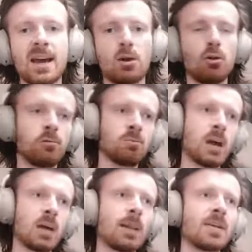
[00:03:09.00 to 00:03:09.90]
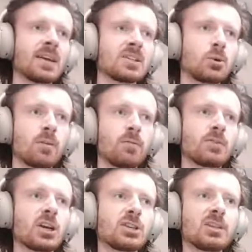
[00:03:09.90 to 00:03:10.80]
That whole pipeline that sort of
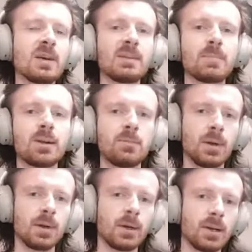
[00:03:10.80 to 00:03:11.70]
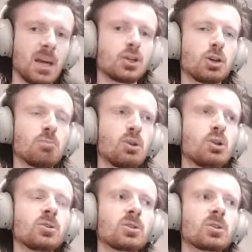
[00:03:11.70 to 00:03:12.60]
changed a bit, but it should
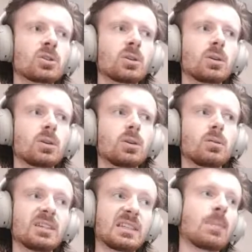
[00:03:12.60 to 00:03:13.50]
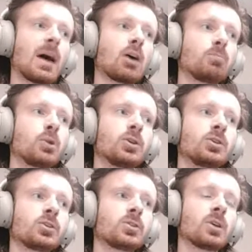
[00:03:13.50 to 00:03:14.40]
produce the same
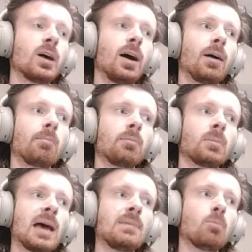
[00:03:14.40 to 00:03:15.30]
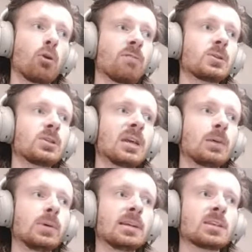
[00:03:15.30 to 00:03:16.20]
output and more efficient
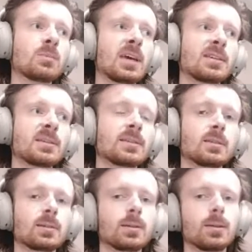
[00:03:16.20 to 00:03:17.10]
output in some cases.